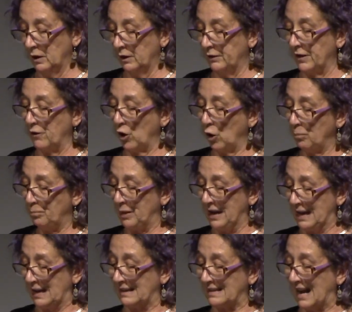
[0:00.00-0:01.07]
There are
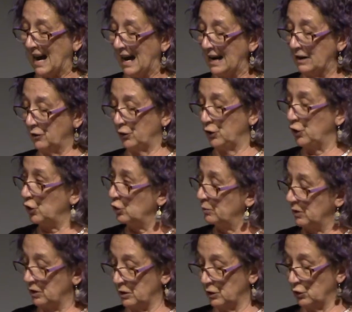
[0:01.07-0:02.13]
beings higher than
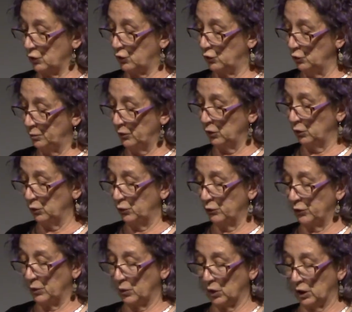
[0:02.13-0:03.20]
humans in the
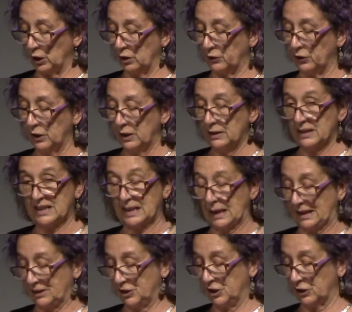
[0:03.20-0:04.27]
superlunary world, the
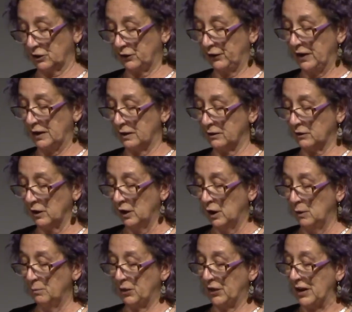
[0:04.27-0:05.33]
celestial spheres,
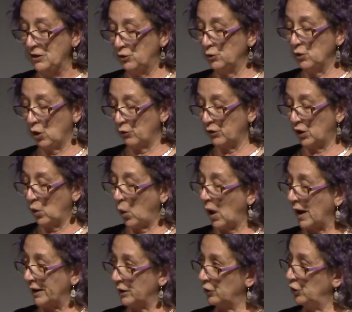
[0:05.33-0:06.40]
that they do not
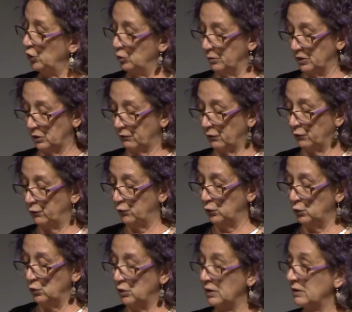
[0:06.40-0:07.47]
require humans for
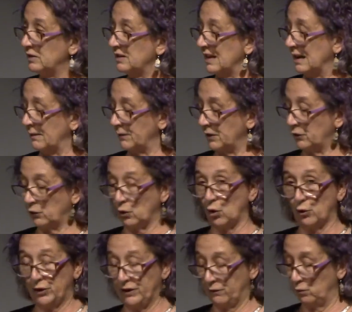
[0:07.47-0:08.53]
food, service,
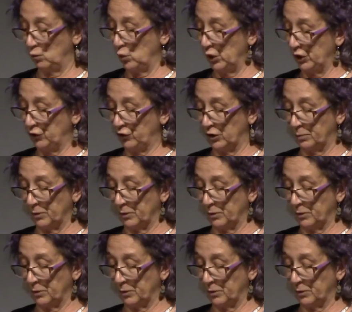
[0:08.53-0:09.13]
or even worship.